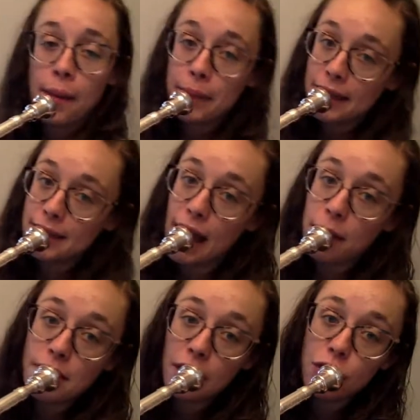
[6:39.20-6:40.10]
My time
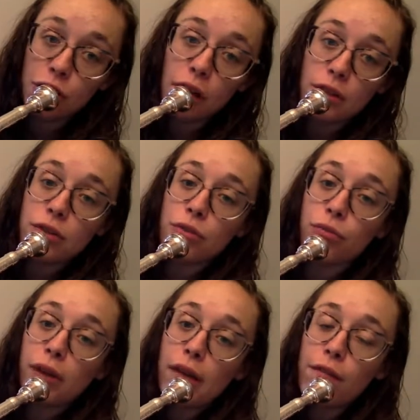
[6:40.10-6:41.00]
signature is
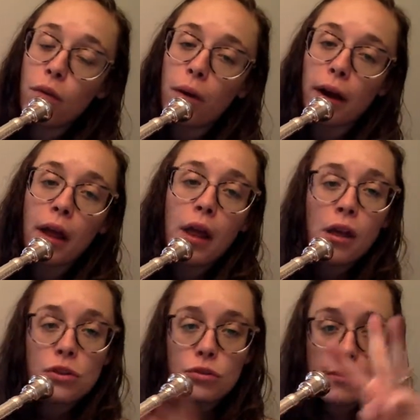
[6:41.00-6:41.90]
3, 4.
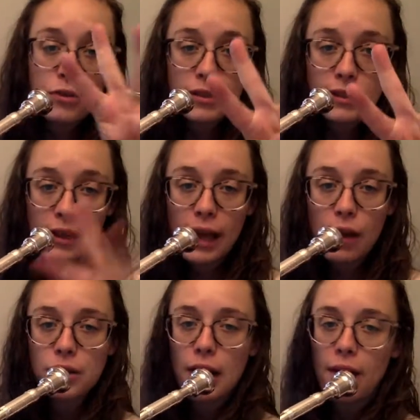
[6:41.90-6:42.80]
So I'm just going to count
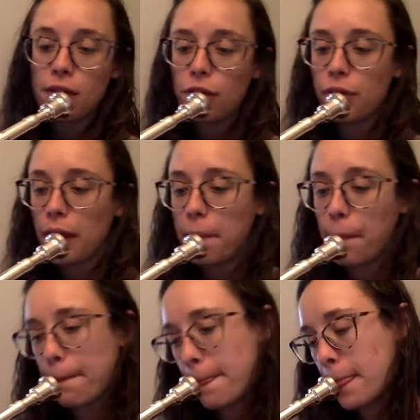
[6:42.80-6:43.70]
us off in 3.
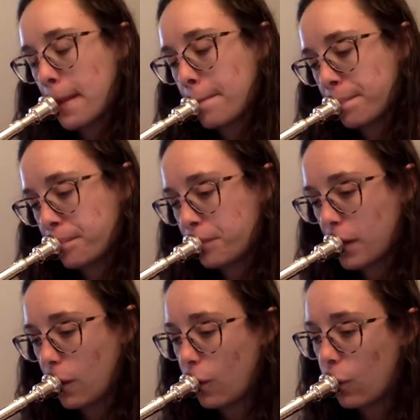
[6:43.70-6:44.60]

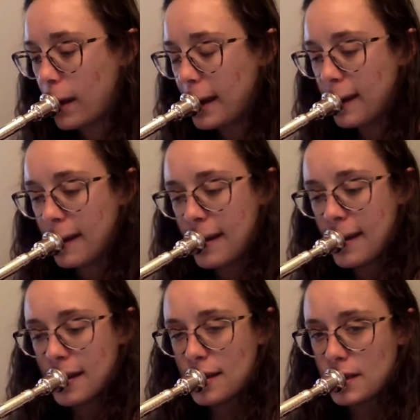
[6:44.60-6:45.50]
1,
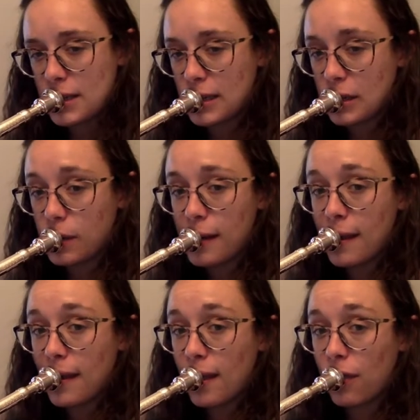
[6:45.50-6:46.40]
2,
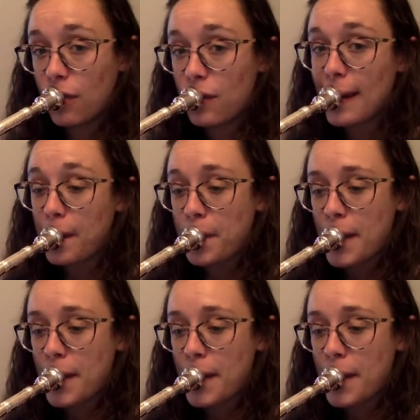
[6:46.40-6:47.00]
3.